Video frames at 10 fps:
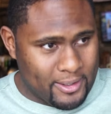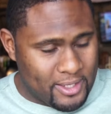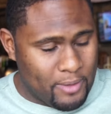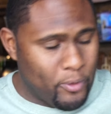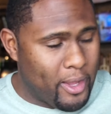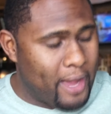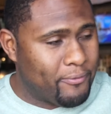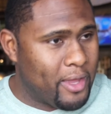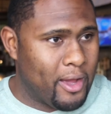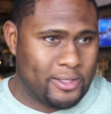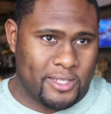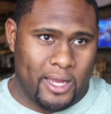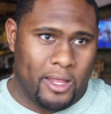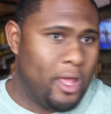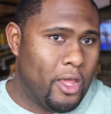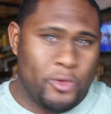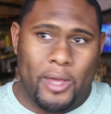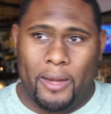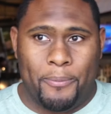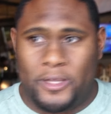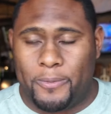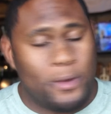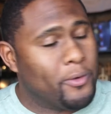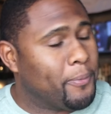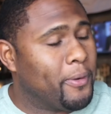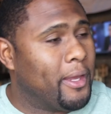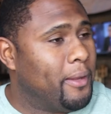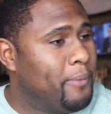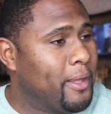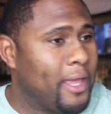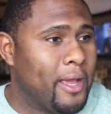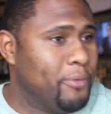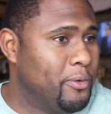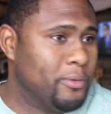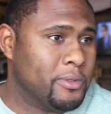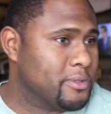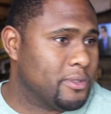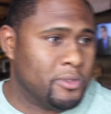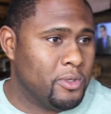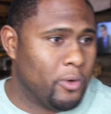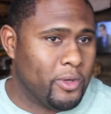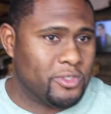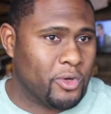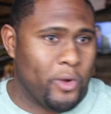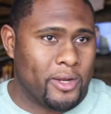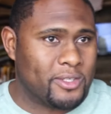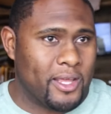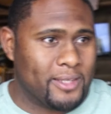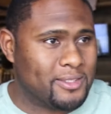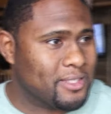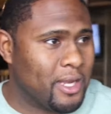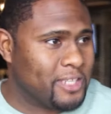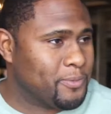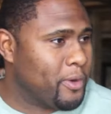the team we have now is that you got the best player on the planet, man. Cam Newton is, he's the greatest thing since sliced